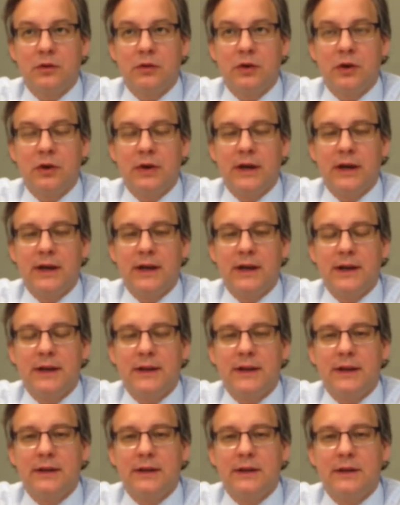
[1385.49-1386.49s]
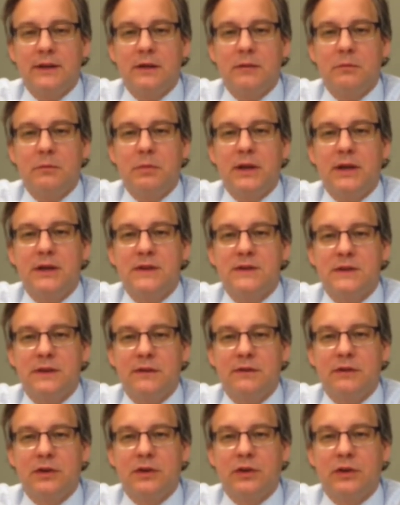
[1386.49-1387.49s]
And I think that the biggest
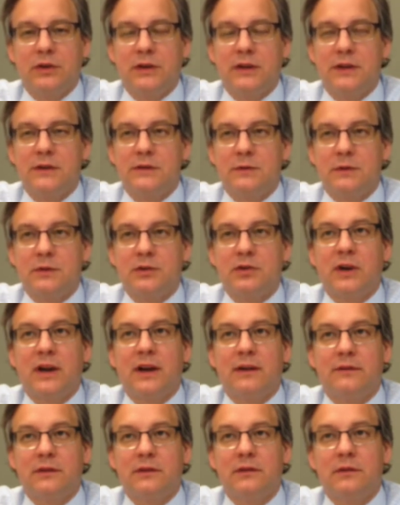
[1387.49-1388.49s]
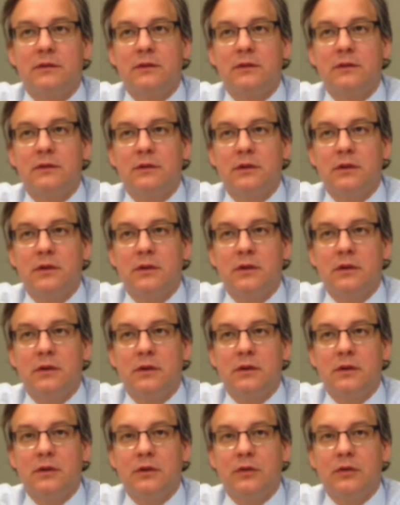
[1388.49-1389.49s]
difficulty is with travel.
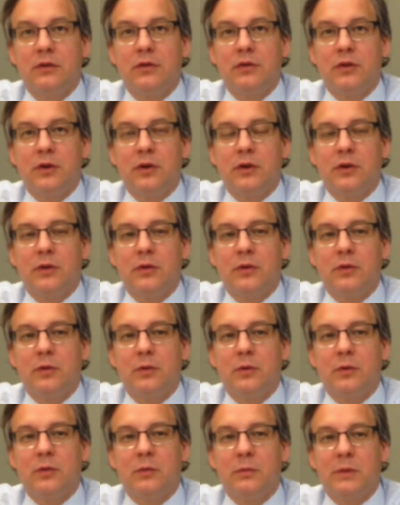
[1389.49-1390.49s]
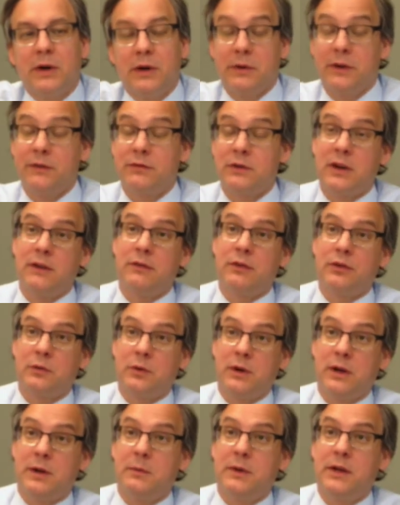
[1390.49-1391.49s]
So my wife travels
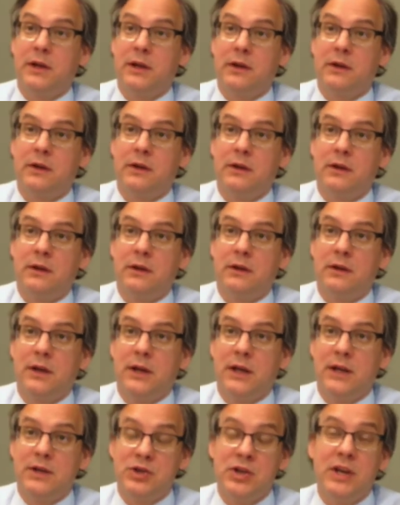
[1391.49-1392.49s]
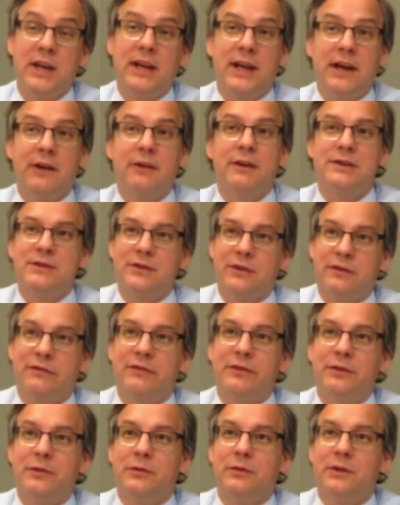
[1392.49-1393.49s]
quite a bit, and she carries her
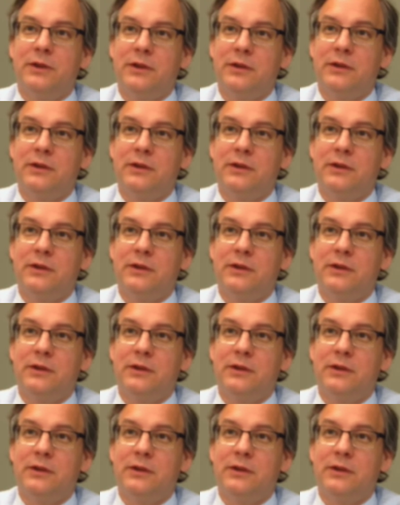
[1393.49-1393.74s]
food.